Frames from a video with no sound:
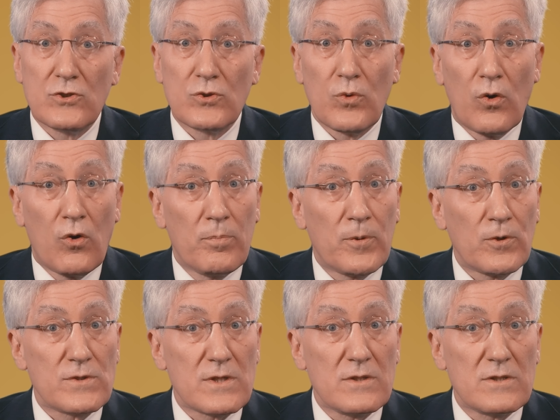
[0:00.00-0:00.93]
to all
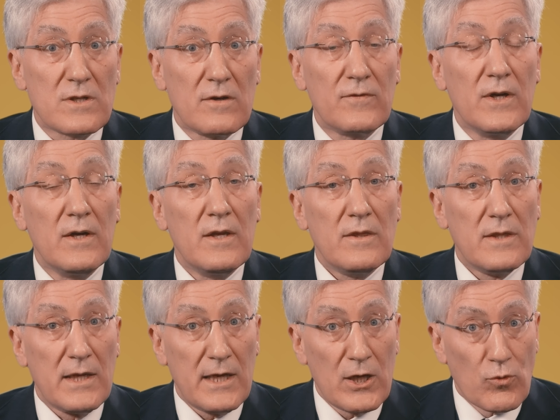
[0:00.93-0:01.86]
persons of
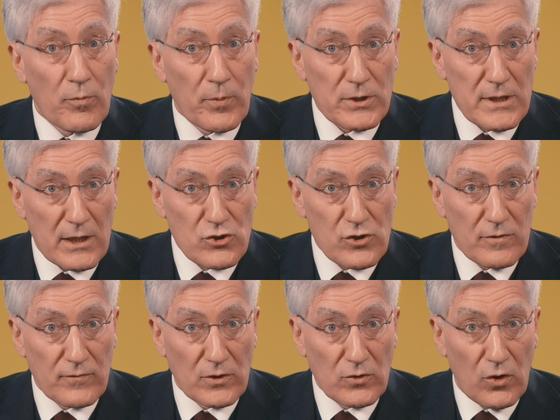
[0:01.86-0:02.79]
the equal protection of the